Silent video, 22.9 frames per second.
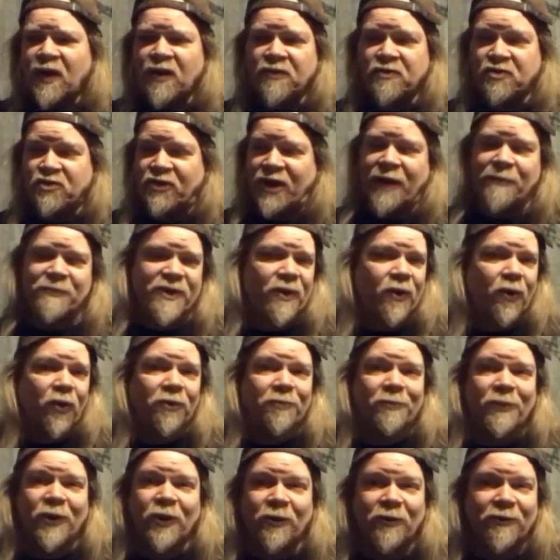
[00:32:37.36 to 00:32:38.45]
Grabbed an old
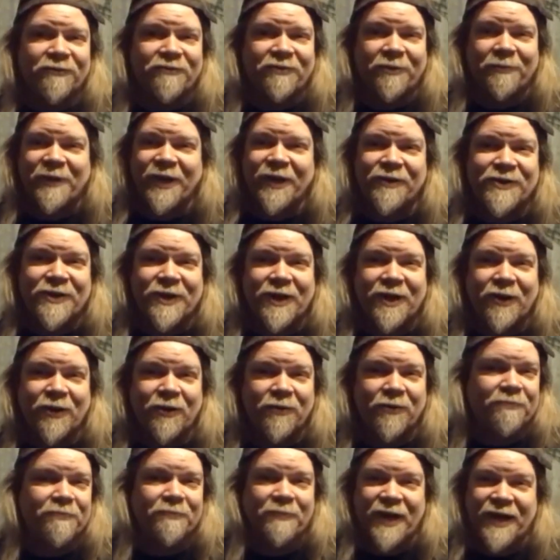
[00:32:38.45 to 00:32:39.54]
mold from years ago,
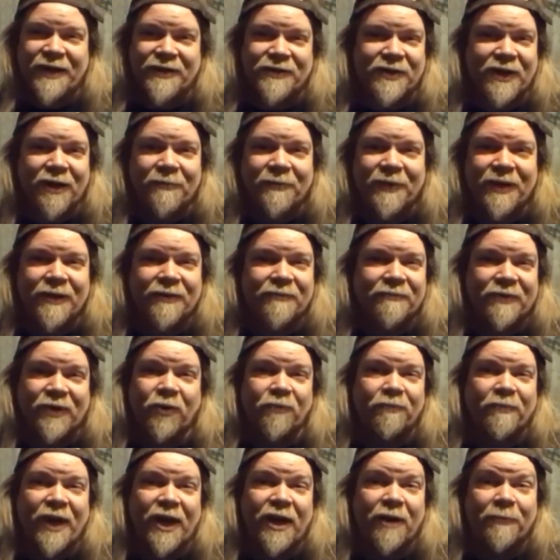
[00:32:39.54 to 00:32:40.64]
made a zombie, you know,
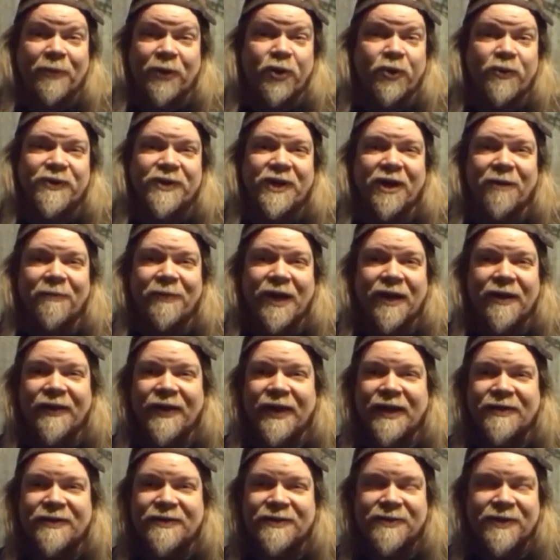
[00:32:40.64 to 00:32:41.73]
made up a new zombie out of
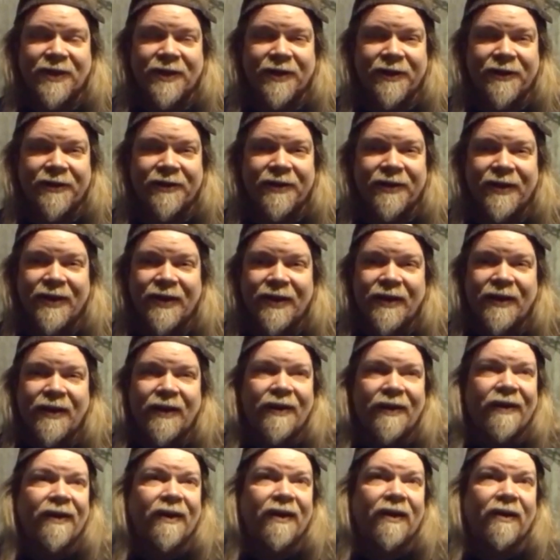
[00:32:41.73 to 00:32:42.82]
that design.
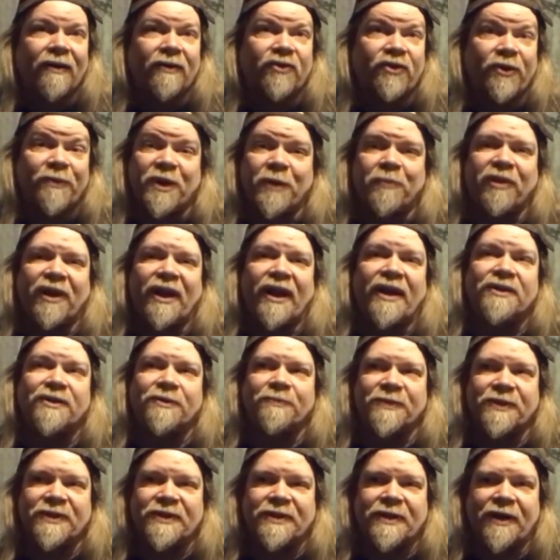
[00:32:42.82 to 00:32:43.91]
Uh, Cryptic
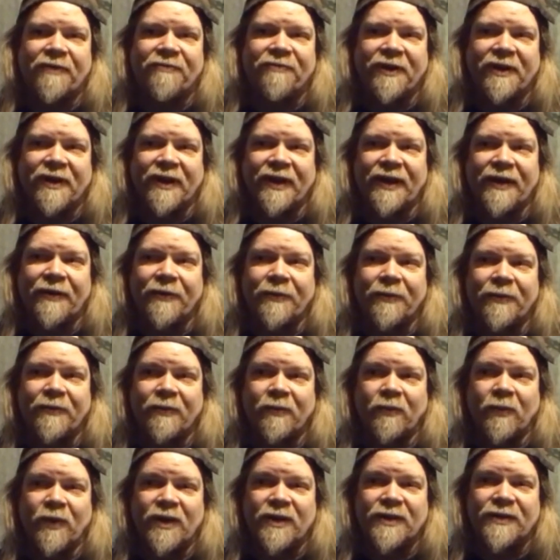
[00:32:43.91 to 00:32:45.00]
Plasm definitely
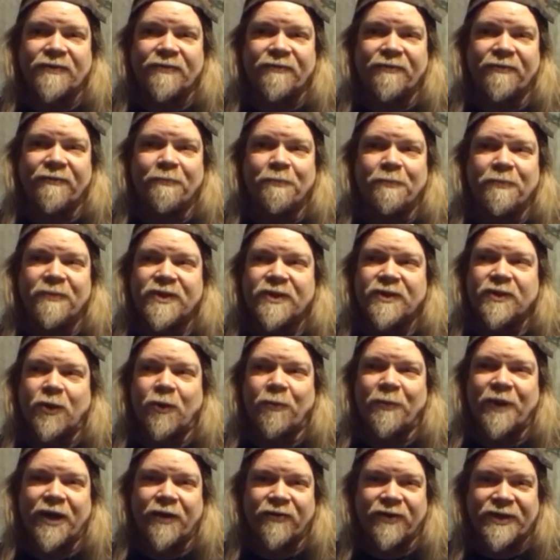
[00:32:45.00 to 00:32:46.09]
was so
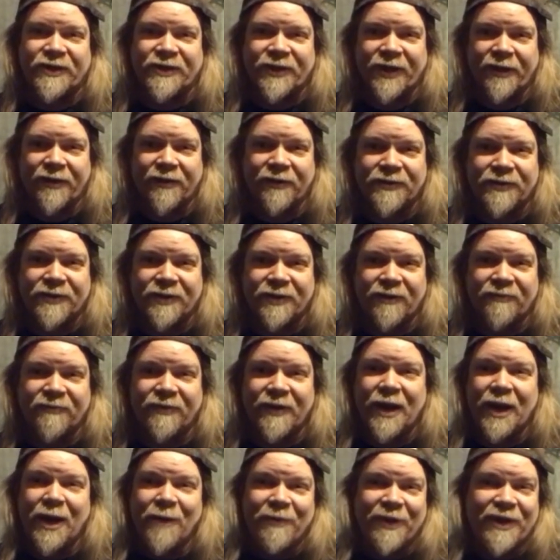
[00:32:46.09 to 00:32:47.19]
many recycled stuff
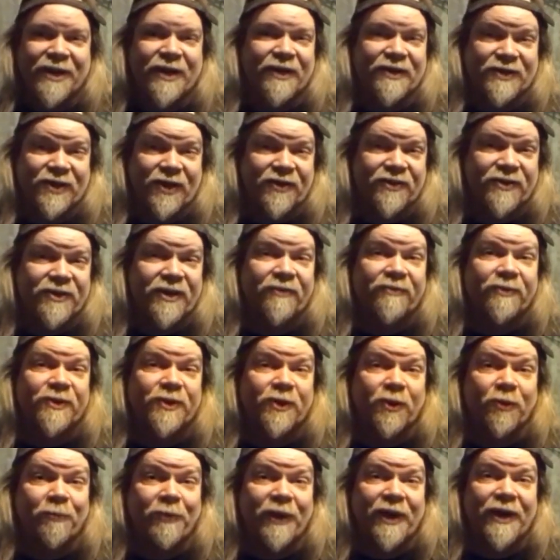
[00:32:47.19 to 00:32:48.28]
because the stuff are
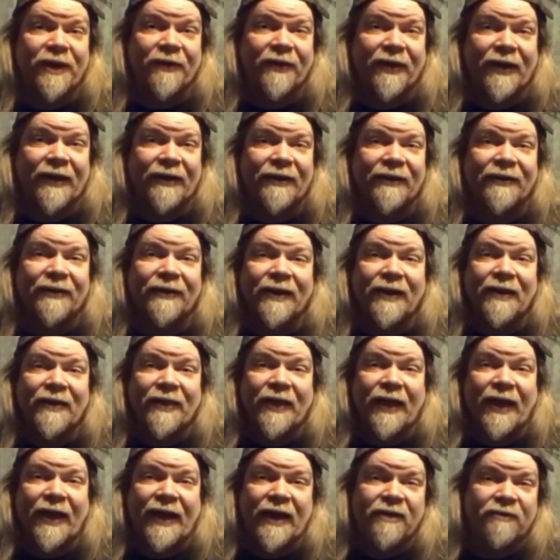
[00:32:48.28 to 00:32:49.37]
so big in that
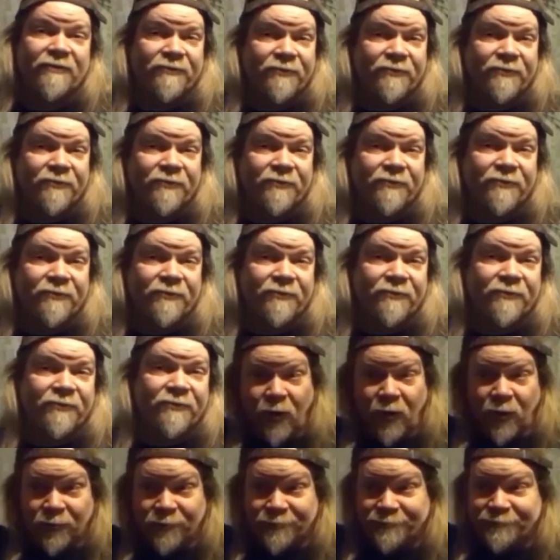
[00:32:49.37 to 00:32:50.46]
that yeah. eight foot
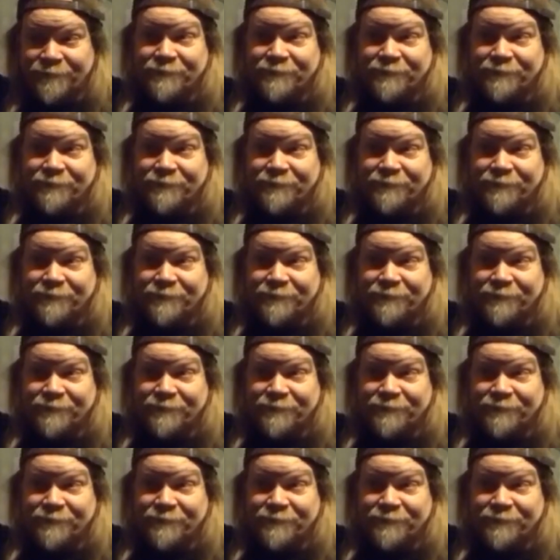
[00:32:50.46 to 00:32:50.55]
tall